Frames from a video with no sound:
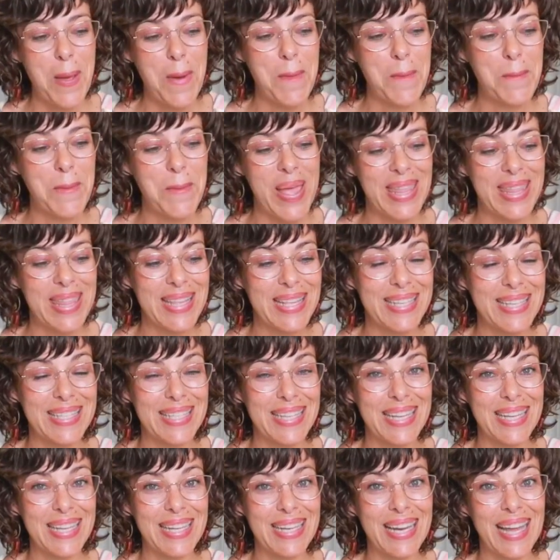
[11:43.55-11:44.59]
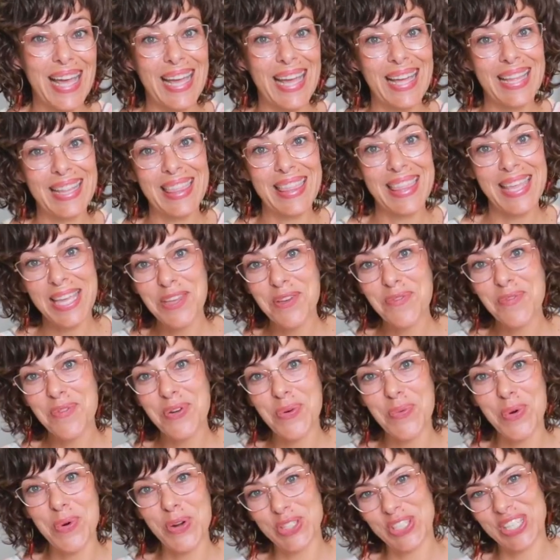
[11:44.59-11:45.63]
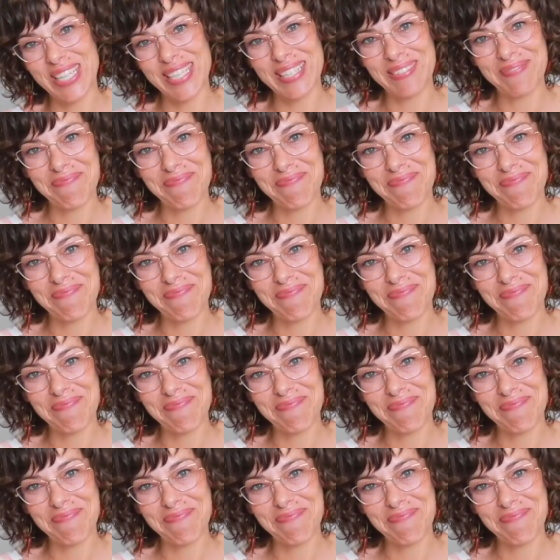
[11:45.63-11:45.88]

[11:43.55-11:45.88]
medicine. And thank you for watching.